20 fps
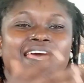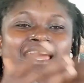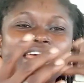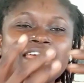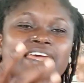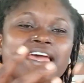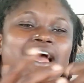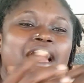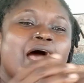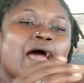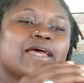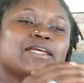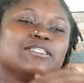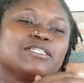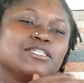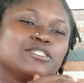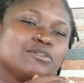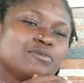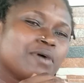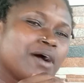Here I
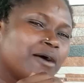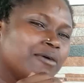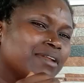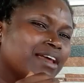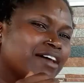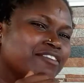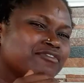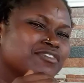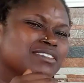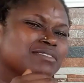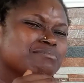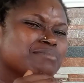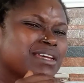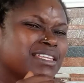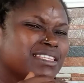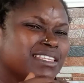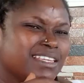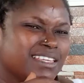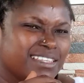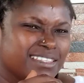teach you how life is
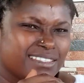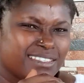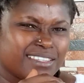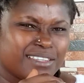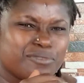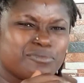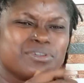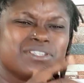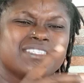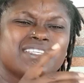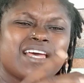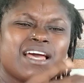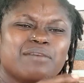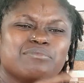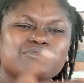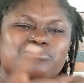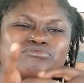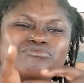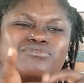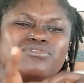made easy with
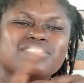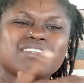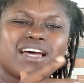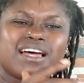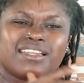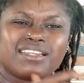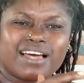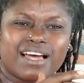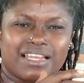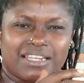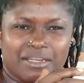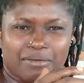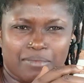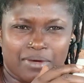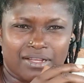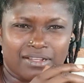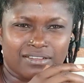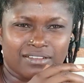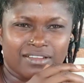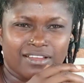herbs, roots, and
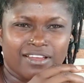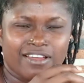animal.